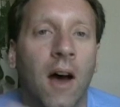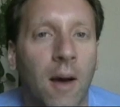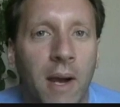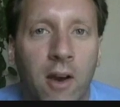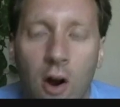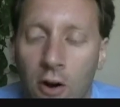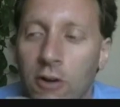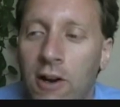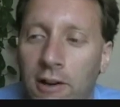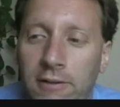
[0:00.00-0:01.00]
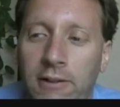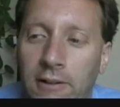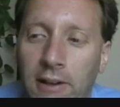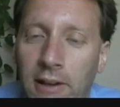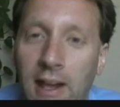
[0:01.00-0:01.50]
my car
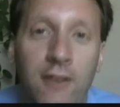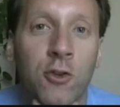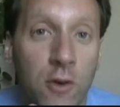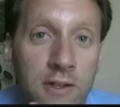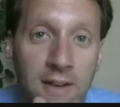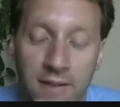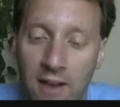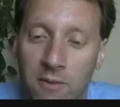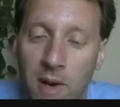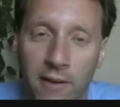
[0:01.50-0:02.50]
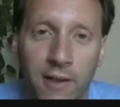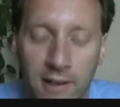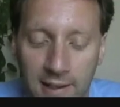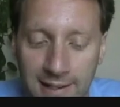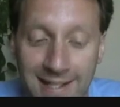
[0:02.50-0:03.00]
has 207,000 miles on
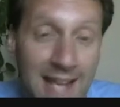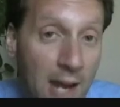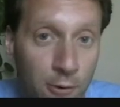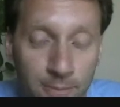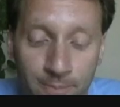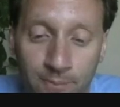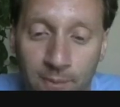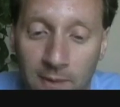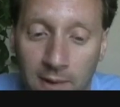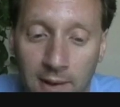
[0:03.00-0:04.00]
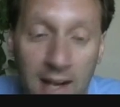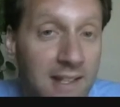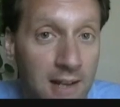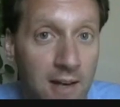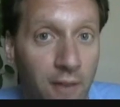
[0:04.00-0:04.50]
it. It's a Saturn,
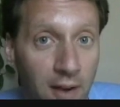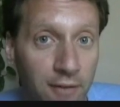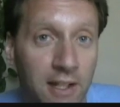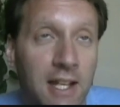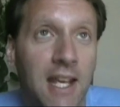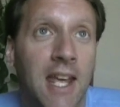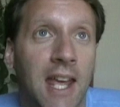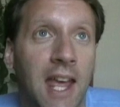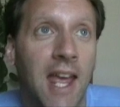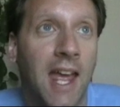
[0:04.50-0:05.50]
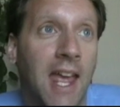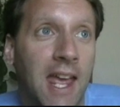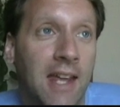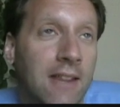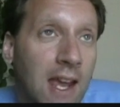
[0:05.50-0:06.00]
1995,
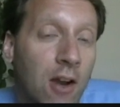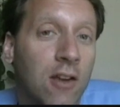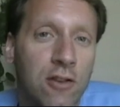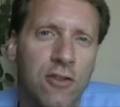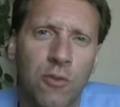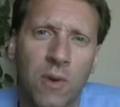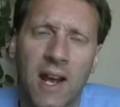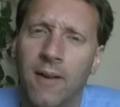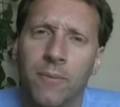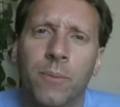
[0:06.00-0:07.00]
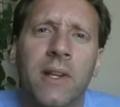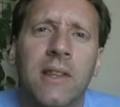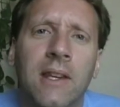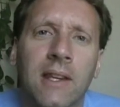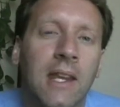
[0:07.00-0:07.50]
and the air conditioner went out.
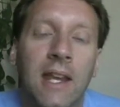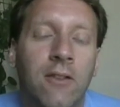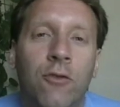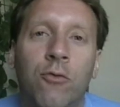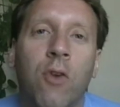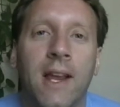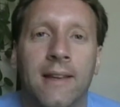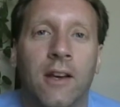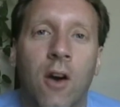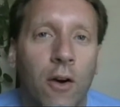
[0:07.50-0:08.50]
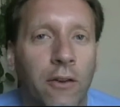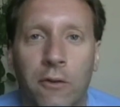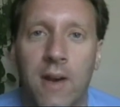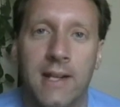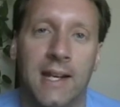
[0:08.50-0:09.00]
But it's great. The car is
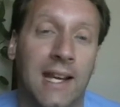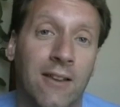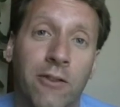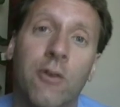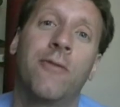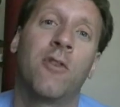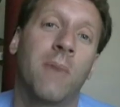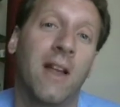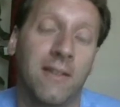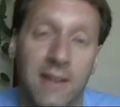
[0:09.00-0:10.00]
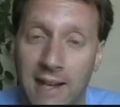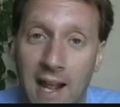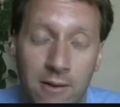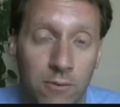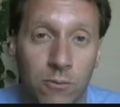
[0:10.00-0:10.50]
great. It gets 34 miles to the
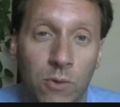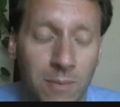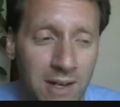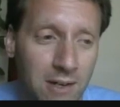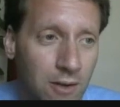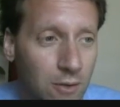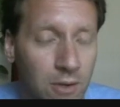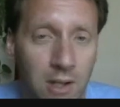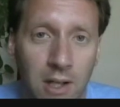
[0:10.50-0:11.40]
gallon. What am I going to do?